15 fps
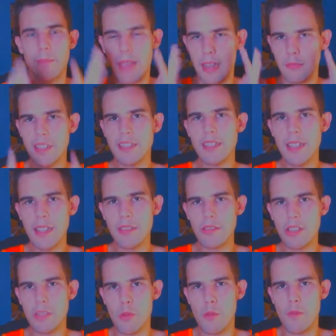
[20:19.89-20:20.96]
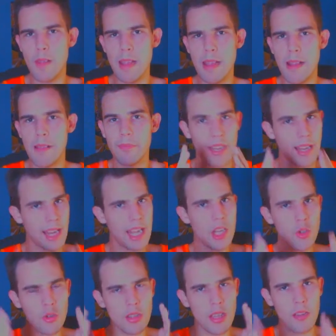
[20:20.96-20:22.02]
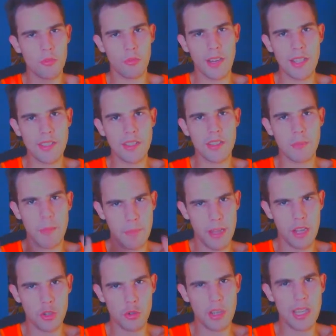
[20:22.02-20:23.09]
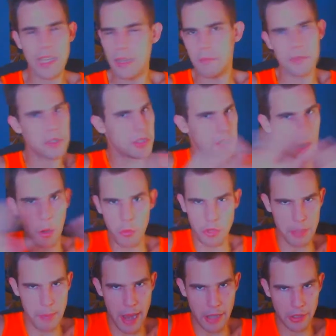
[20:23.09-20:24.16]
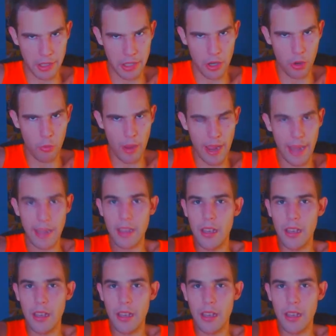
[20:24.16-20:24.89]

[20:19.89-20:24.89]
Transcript: And we see in this movie that hatred and racism and bigotry don't just magically go away.